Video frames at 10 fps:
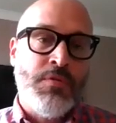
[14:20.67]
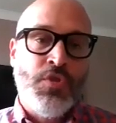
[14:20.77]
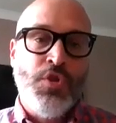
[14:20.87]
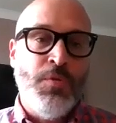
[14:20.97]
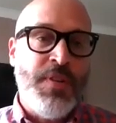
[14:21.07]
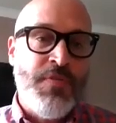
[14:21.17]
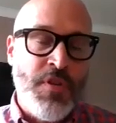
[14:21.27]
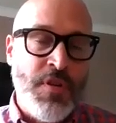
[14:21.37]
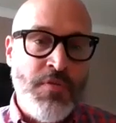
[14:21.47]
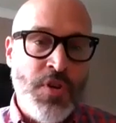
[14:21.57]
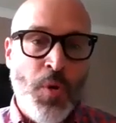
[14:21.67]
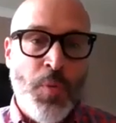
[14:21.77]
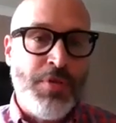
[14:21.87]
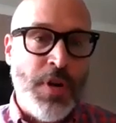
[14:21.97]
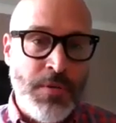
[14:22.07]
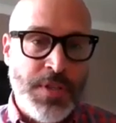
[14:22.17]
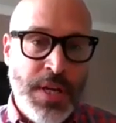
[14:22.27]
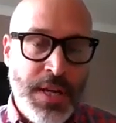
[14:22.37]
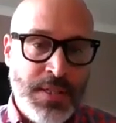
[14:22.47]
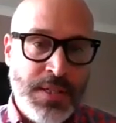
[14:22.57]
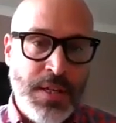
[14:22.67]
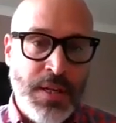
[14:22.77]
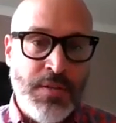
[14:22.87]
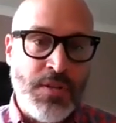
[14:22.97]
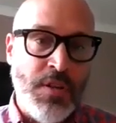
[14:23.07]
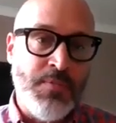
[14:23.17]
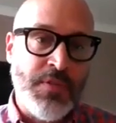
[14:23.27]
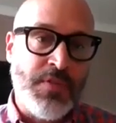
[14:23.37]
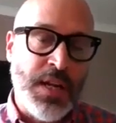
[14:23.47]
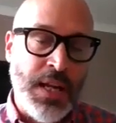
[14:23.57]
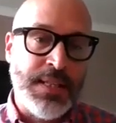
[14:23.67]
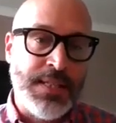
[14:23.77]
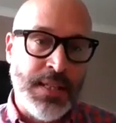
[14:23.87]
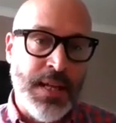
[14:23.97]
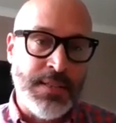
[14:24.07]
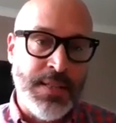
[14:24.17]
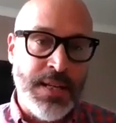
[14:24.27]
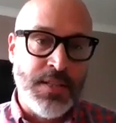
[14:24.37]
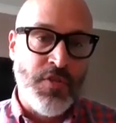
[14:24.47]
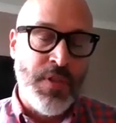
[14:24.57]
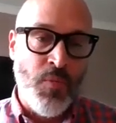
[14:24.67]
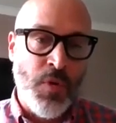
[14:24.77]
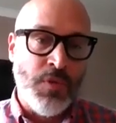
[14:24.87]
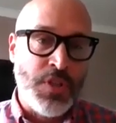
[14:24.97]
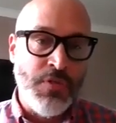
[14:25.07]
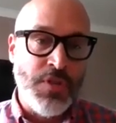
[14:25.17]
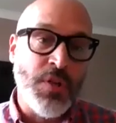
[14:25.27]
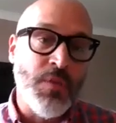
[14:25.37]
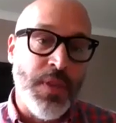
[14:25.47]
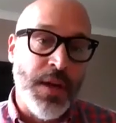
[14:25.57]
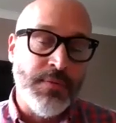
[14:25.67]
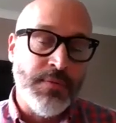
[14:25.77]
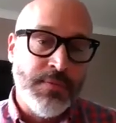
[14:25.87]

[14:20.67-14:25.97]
talk me through your process in terms of collecting that data, and then what do you do with it?